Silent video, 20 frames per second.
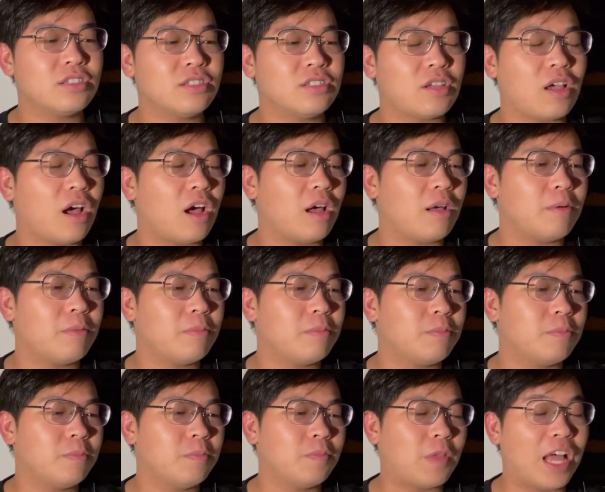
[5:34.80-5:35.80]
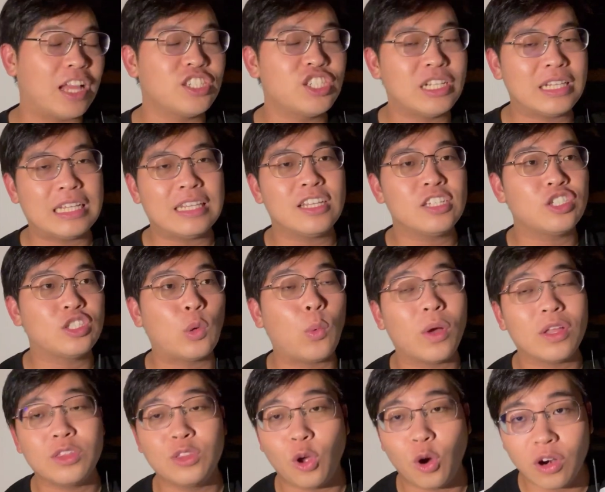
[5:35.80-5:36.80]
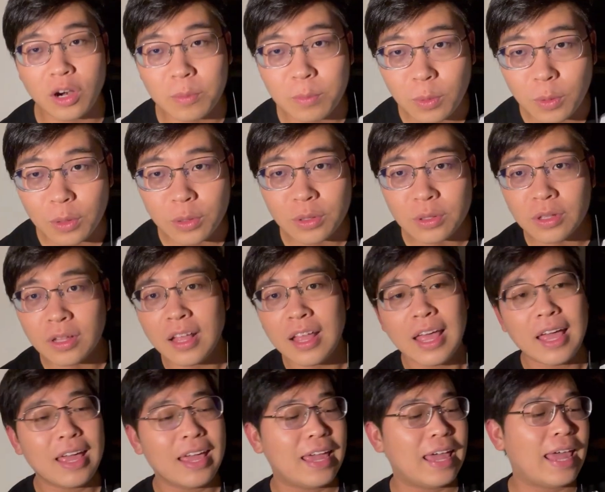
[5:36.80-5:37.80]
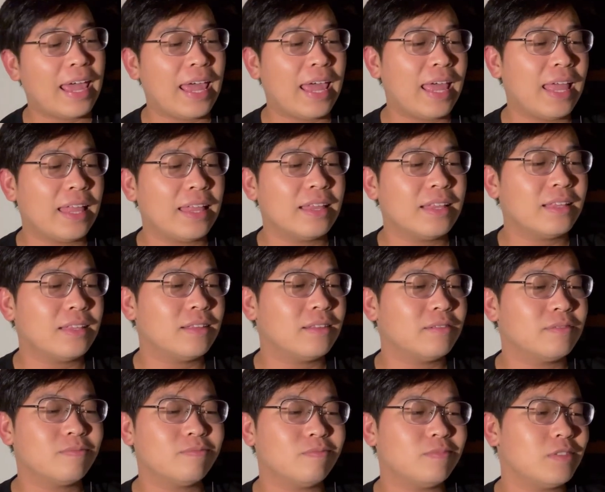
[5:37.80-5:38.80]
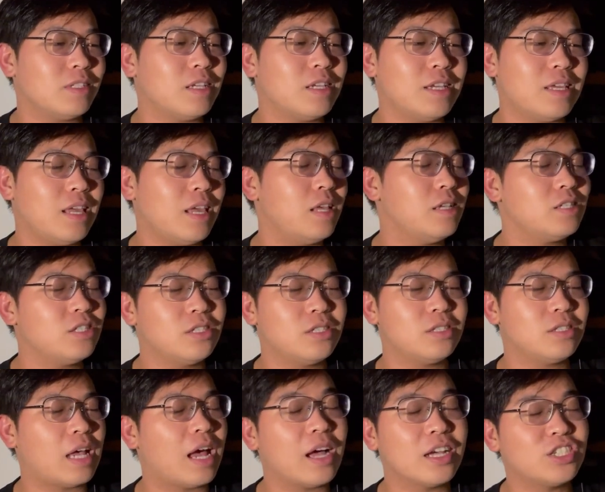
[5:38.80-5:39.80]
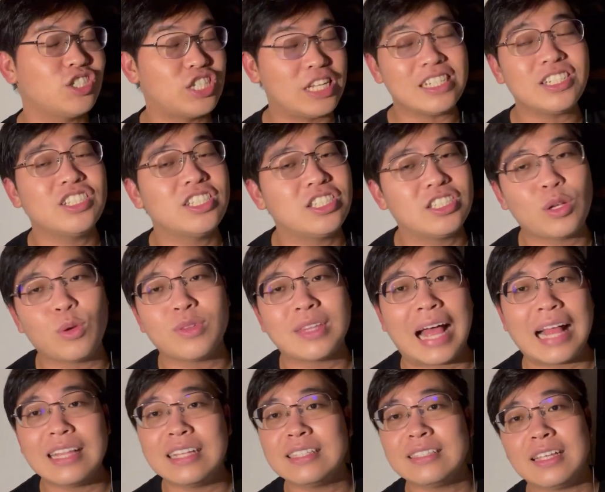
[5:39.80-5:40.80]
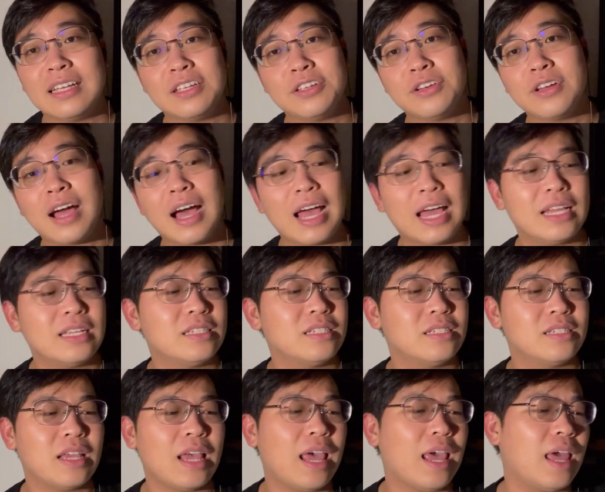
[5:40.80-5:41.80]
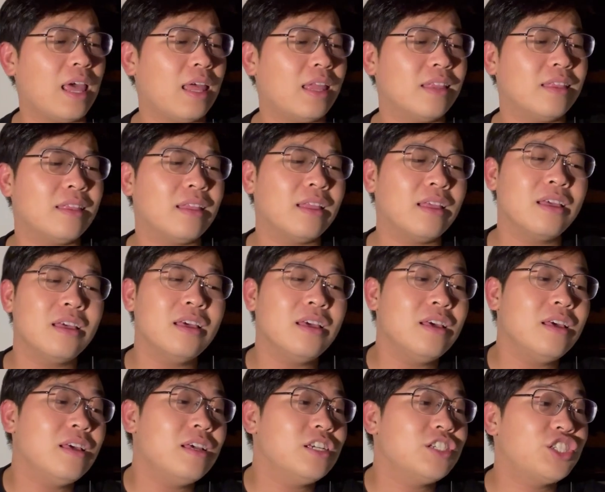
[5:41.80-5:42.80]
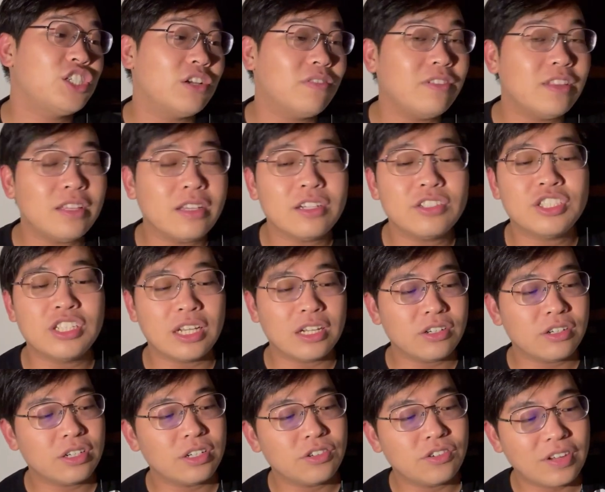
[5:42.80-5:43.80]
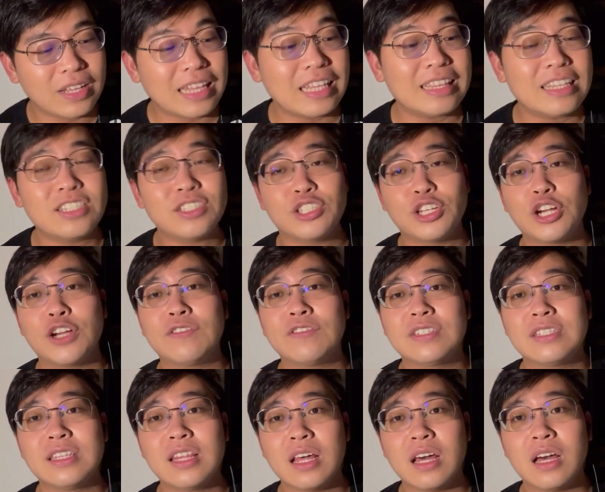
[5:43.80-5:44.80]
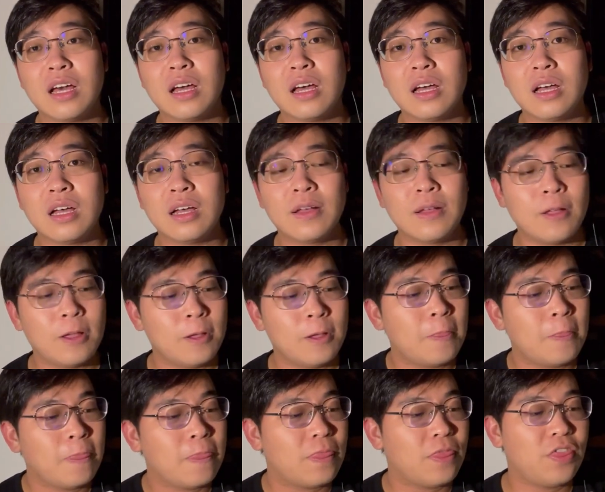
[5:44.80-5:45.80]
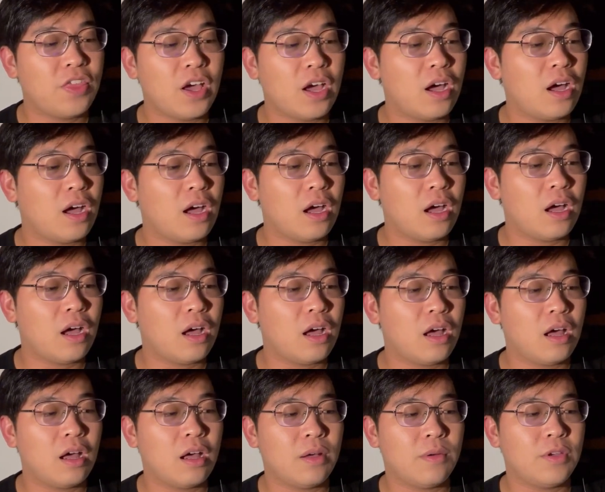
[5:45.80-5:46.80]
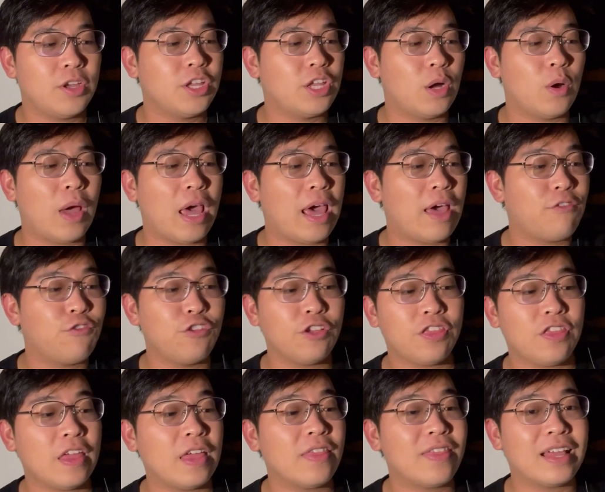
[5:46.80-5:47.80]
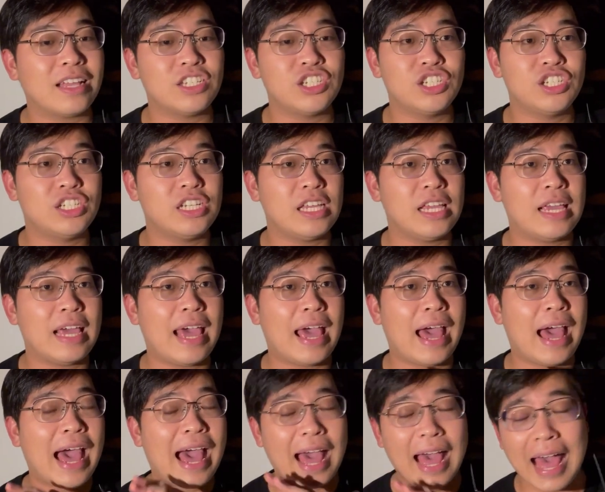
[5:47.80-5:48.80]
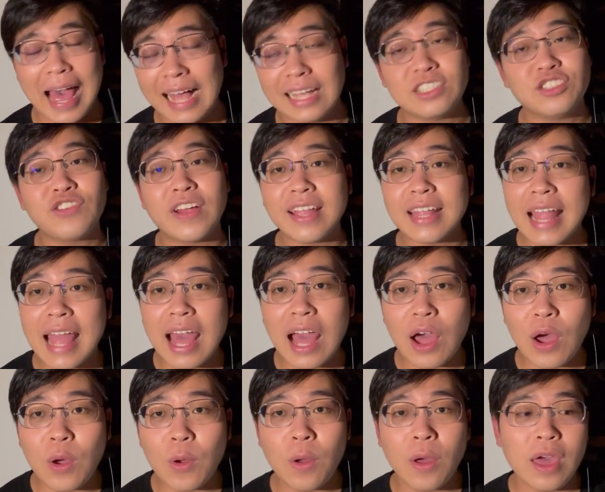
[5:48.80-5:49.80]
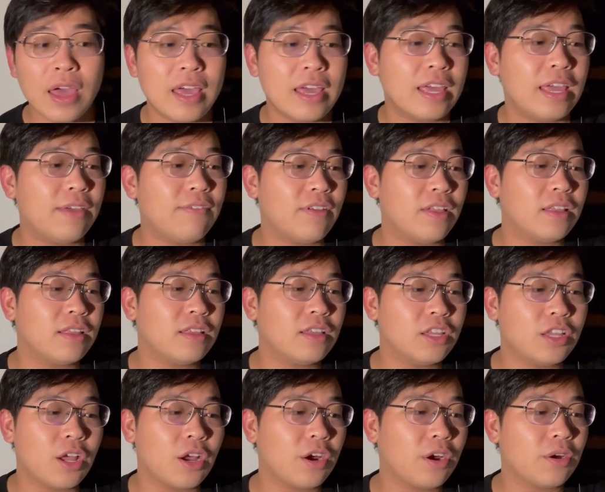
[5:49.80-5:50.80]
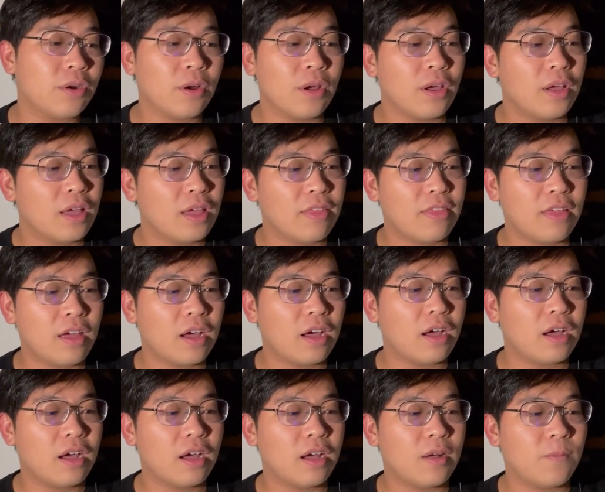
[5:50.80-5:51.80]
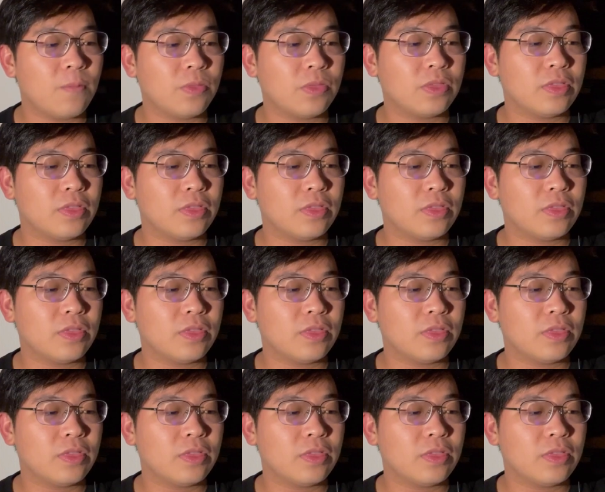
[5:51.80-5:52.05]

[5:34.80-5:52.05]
Angelina so adorable, and she's just so talented, you guys, and she really deserves the you know, everything that she has right now, even, you know, the